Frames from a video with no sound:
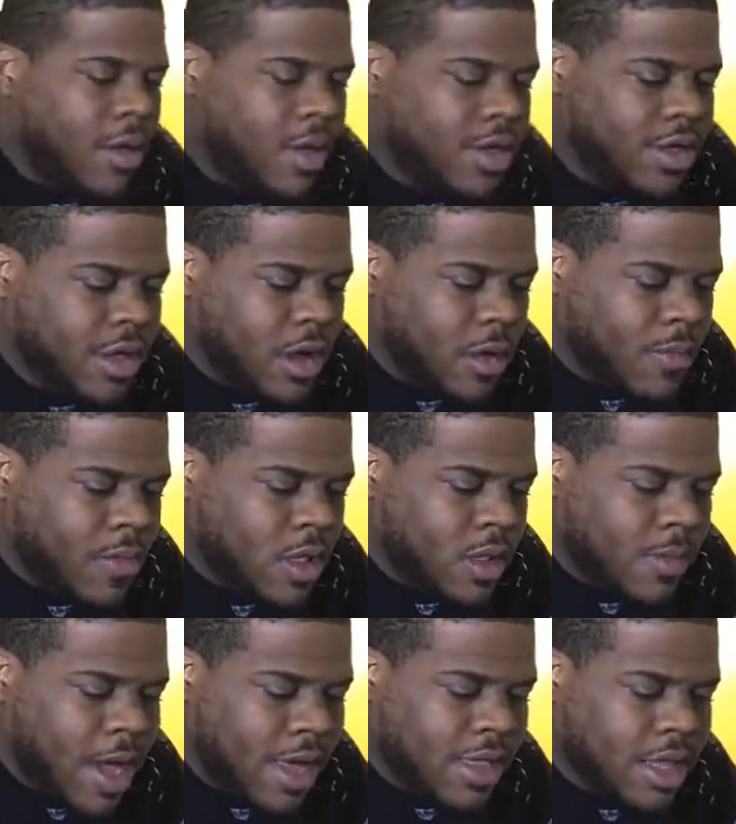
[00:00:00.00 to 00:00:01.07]
So
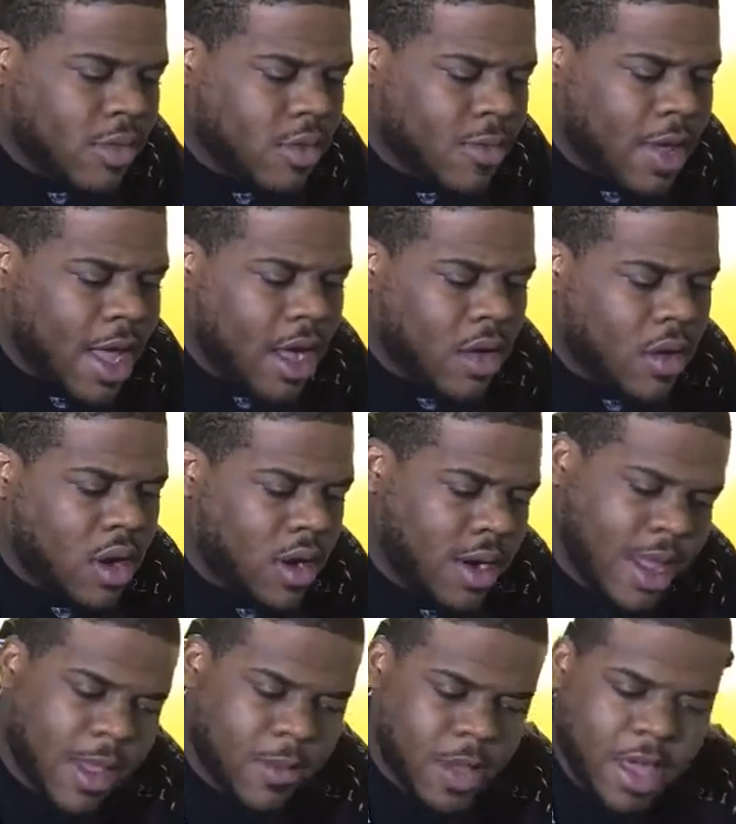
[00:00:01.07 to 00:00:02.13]
basically, what we got going on
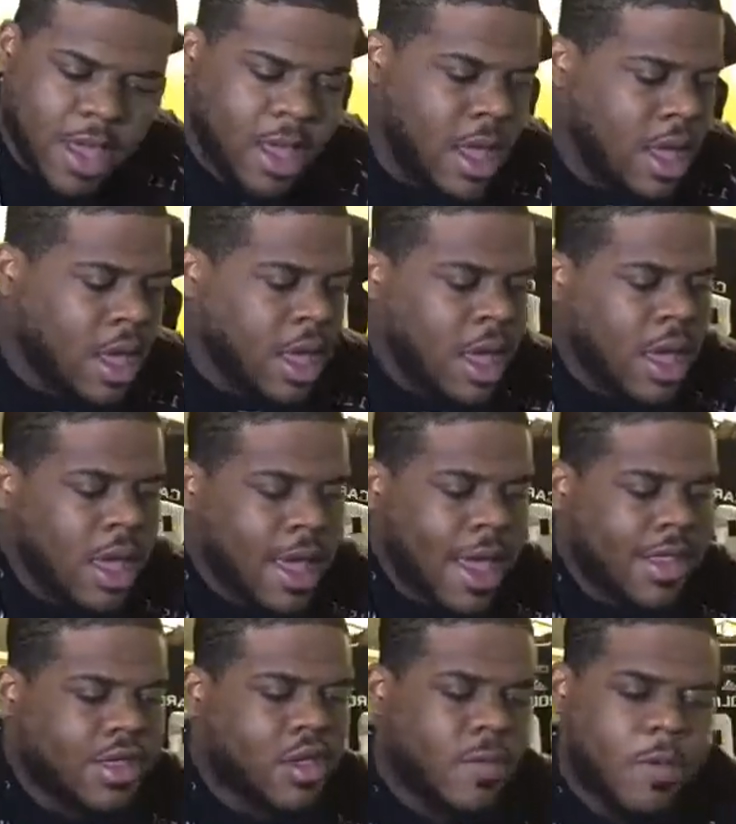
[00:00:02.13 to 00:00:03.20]
today, man?
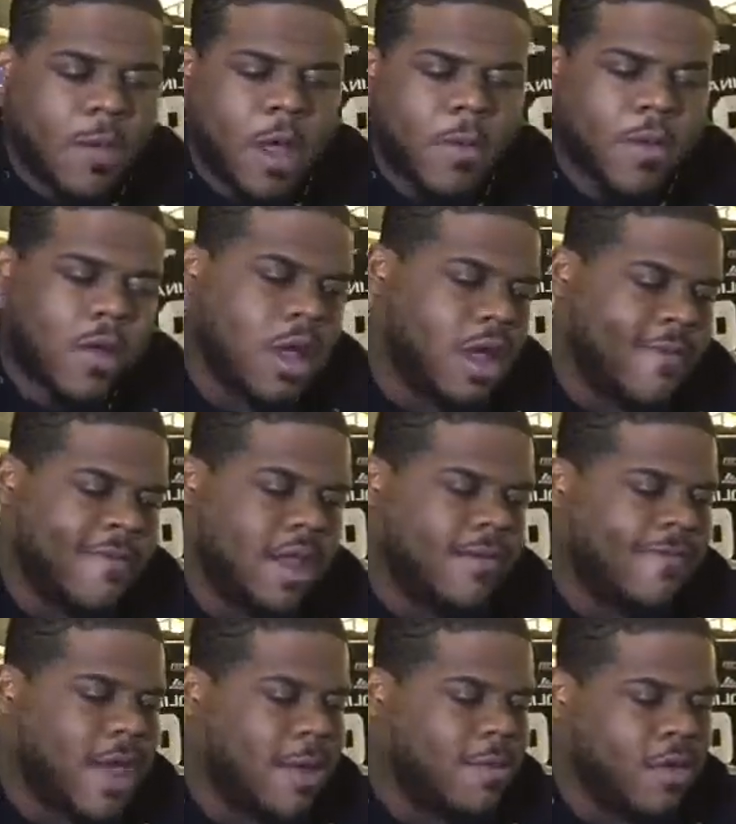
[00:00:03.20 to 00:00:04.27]
Got Super Bowl
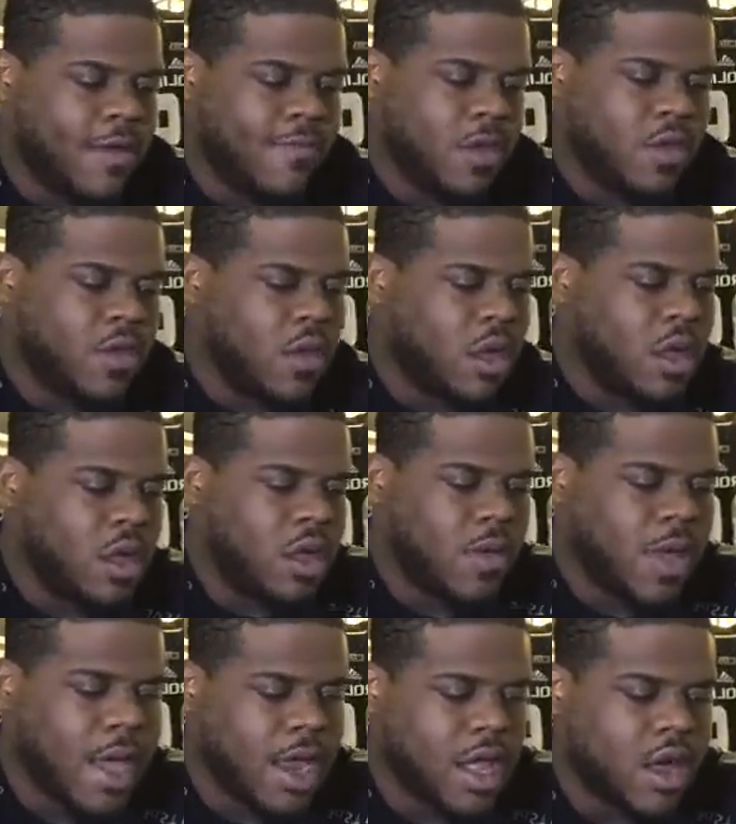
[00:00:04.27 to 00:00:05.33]
55 preview. We
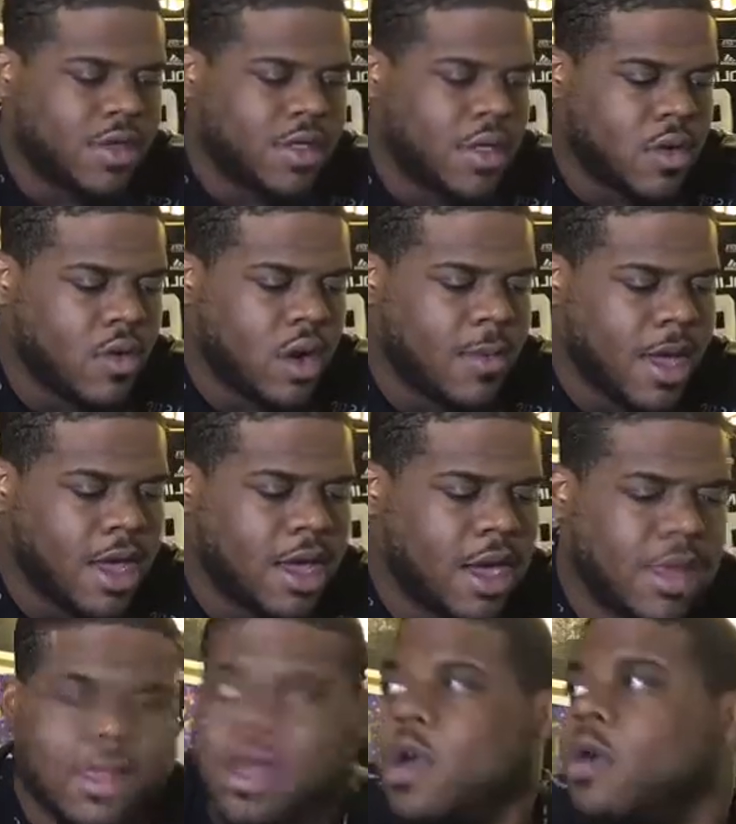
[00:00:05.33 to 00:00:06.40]
got coaches and quarterback
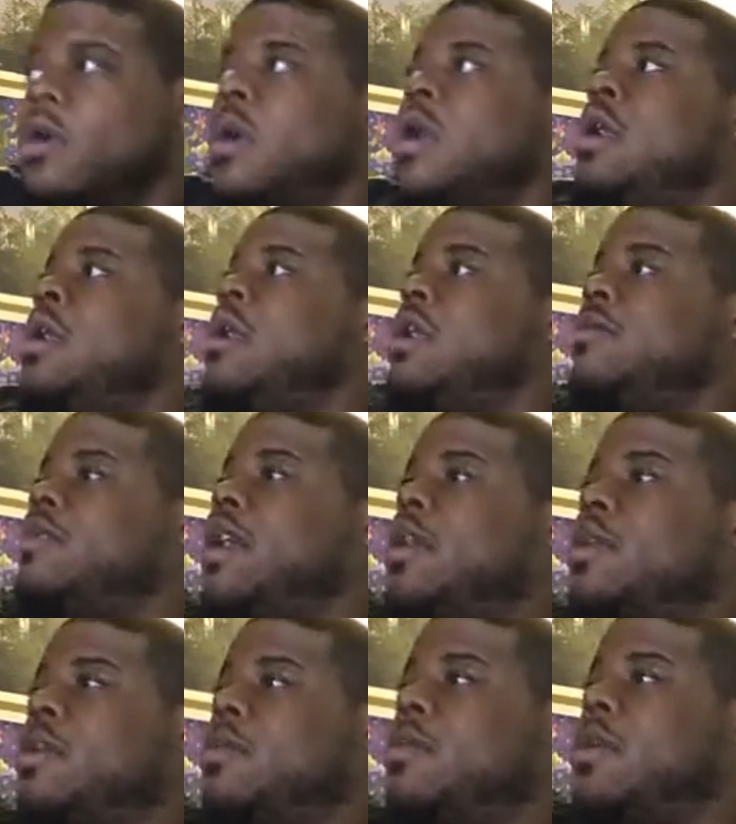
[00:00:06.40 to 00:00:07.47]
carousel. Oh, if
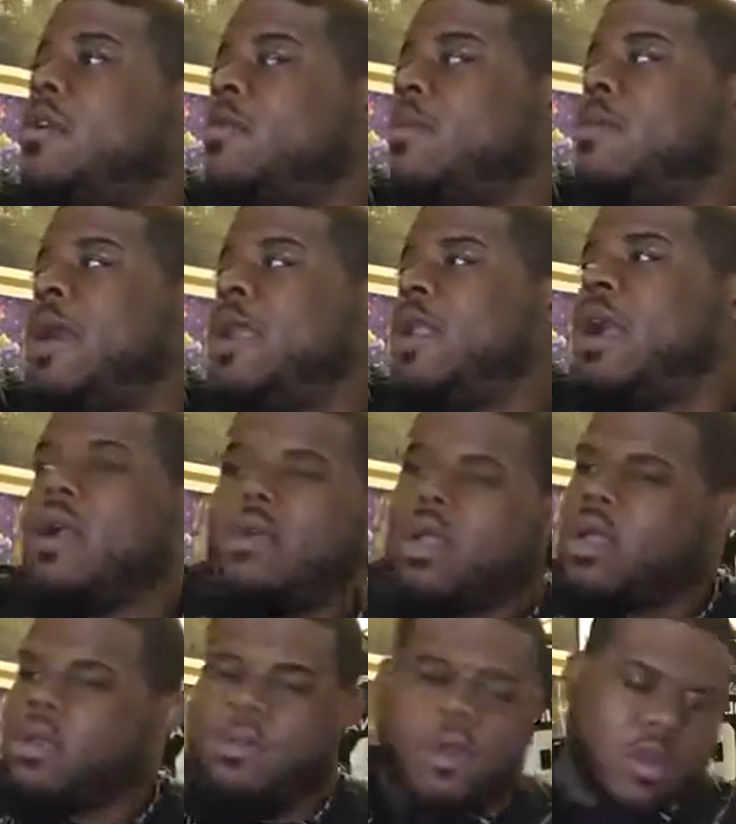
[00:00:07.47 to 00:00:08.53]
Shada come in or anybody not, let
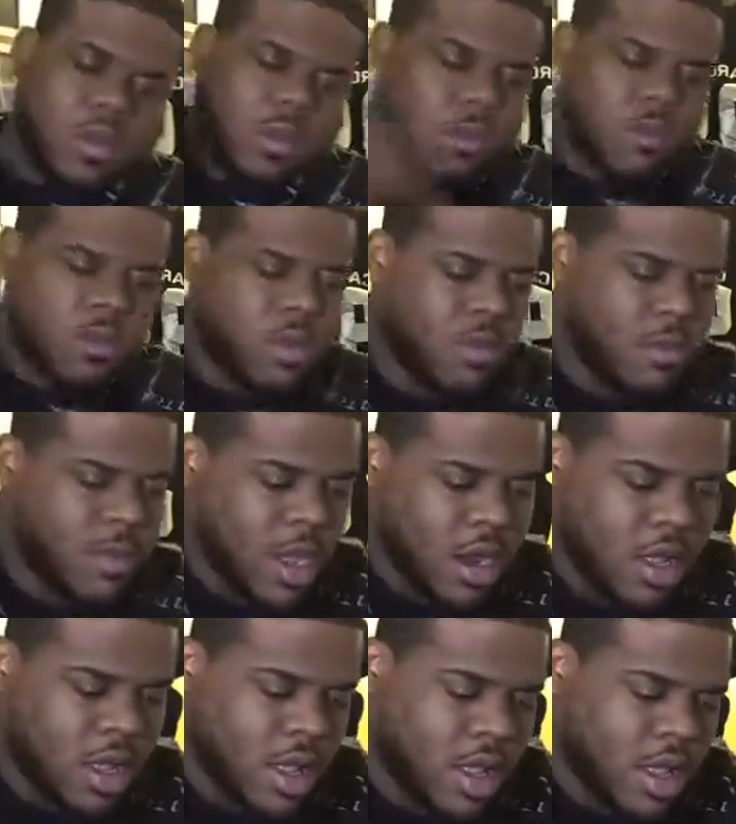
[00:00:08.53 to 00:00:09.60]
him in. Don't matter.
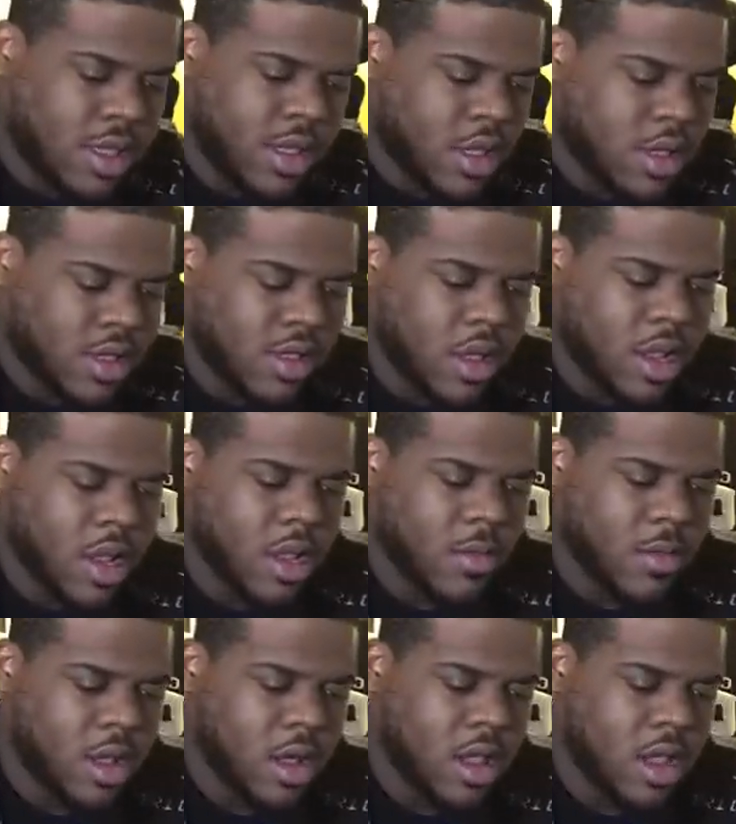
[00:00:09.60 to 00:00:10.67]
You still let
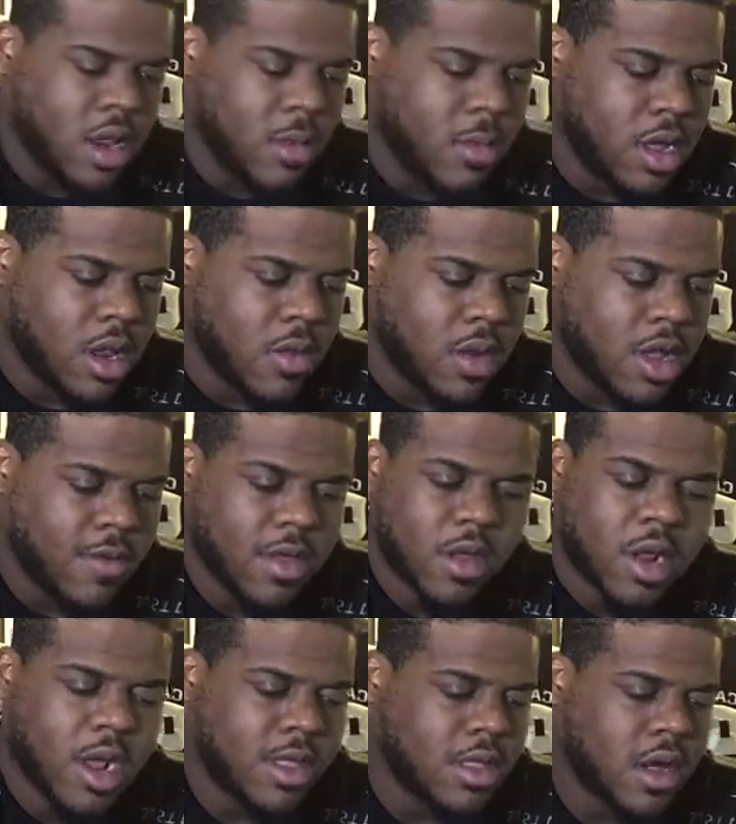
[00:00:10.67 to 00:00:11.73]
him in or whatever. You know,
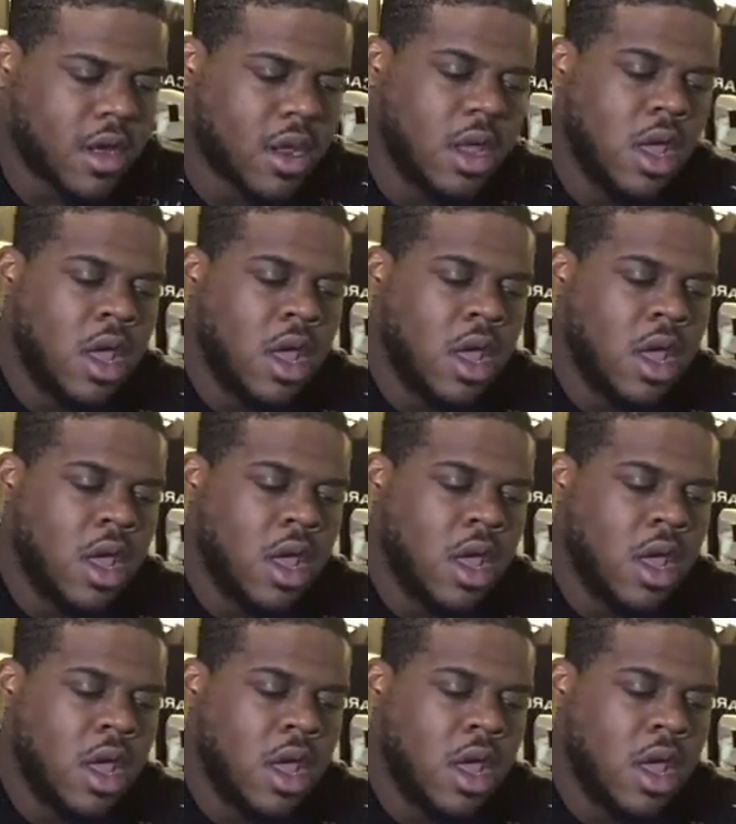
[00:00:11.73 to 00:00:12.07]
I started.